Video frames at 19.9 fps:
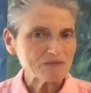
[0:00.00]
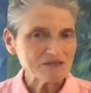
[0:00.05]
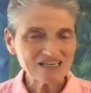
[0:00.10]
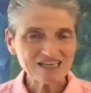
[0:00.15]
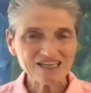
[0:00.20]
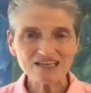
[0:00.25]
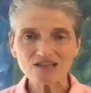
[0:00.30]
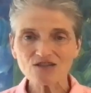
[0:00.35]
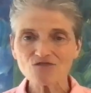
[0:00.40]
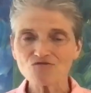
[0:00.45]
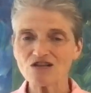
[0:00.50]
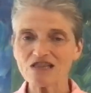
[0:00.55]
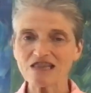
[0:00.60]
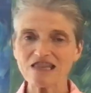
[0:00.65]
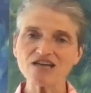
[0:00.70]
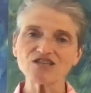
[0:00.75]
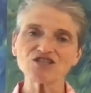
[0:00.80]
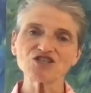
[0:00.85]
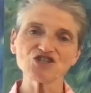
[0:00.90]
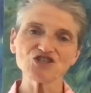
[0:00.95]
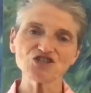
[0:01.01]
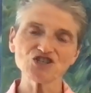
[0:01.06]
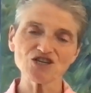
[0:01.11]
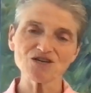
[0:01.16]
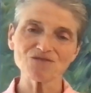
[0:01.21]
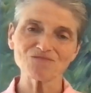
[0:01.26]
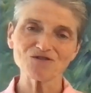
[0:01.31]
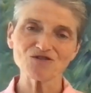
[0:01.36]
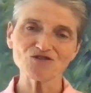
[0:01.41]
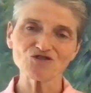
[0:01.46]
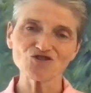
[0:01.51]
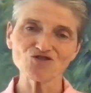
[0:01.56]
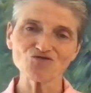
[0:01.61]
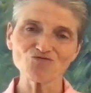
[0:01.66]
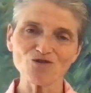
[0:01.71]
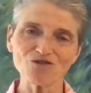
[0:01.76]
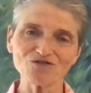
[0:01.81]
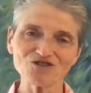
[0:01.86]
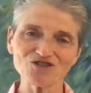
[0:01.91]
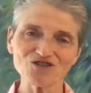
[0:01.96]
a particular relationship that you
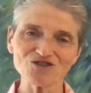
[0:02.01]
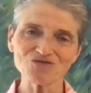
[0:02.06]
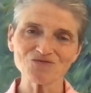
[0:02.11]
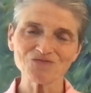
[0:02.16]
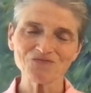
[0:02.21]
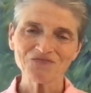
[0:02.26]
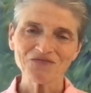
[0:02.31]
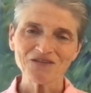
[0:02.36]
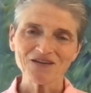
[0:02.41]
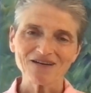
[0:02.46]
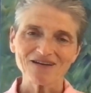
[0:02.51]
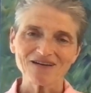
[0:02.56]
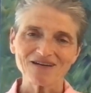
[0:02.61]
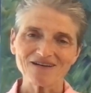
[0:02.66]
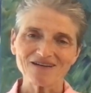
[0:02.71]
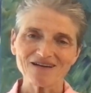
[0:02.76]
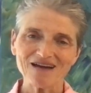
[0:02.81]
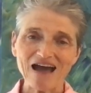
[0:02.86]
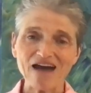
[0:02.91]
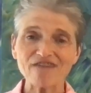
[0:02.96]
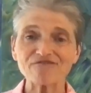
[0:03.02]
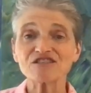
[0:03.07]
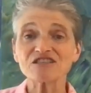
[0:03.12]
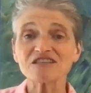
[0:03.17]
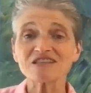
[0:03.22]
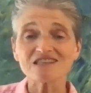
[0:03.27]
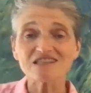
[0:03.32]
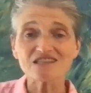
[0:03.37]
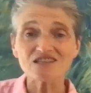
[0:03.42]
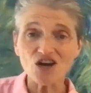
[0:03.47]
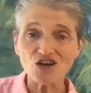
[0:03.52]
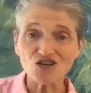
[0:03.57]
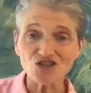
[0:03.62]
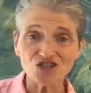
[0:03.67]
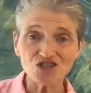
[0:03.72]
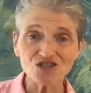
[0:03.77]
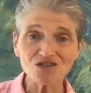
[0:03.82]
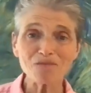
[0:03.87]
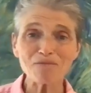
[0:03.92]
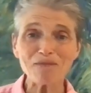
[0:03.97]
want to have a
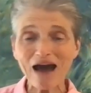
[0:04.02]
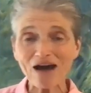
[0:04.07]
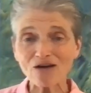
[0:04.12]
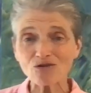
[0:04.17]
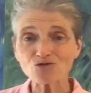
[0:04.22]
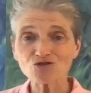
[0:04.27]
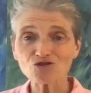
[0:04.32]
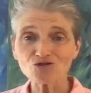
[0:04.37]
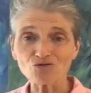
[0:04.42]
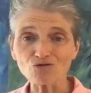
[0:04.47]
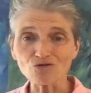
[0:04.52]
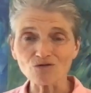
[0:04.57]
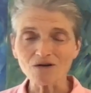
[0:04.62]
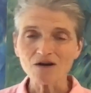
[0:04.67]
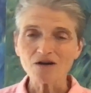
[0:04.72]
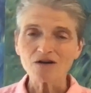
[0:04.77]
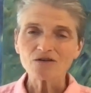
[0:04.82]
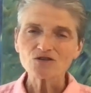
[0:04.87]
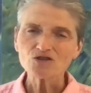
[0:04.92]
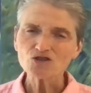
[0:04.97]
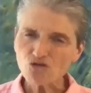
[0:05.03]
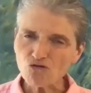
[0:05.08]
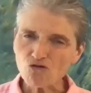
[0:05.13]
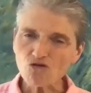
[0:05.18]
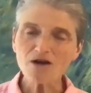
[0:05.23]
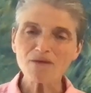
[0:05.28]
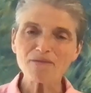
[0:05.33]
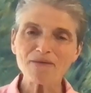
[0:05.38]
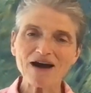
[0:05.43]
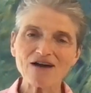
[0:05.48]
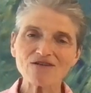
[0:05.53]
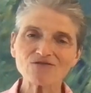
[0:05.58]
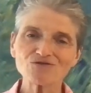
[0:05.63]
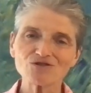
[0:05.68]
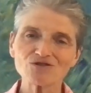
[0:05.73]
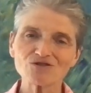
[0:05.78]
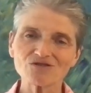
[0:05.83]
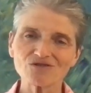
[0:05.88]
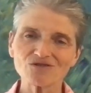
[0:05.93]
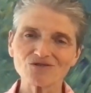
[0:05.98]
discussion about or talk
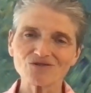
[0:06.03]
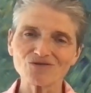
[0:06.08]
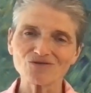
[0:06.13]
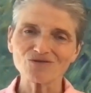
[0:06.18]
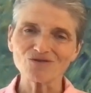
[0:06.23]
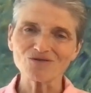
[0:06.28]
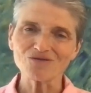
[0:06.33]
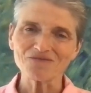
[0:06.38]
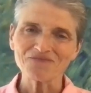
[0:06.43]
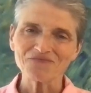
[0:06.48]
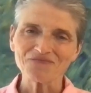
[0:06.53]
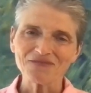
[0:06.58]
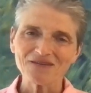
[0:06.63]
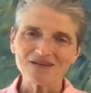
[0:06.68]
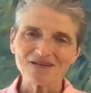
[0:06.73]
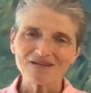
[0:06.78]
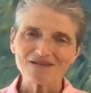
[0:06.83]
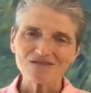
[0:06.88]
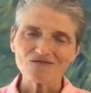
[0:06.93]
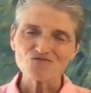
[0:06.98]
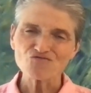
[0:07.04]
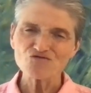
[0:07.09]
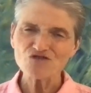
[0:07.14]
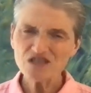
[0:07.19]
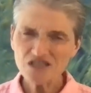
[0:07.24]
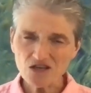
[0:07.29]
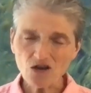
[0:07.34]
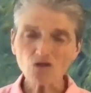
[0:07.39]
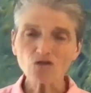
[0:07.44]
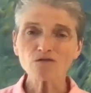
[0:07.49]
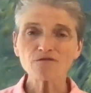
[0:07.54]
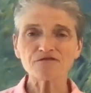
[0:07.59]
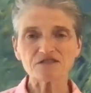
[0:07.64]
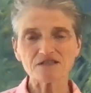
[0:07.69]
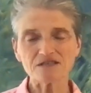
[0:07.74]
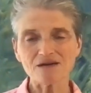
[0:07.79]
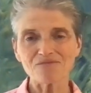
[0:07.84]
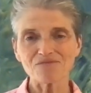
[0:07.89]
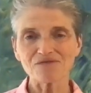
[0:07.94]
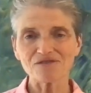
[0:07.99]
about or resolve
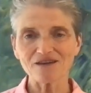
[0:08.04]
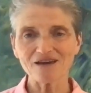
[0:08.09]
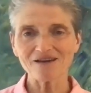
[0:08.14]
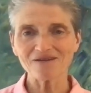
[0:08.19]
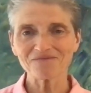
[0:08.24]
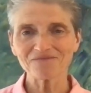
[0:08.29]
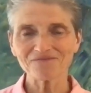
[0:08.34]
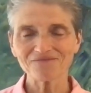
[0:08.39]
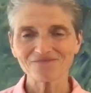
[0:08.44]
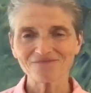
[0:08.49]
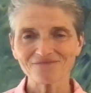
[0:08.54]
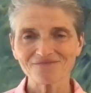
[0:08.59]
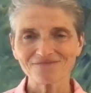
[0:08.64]
something.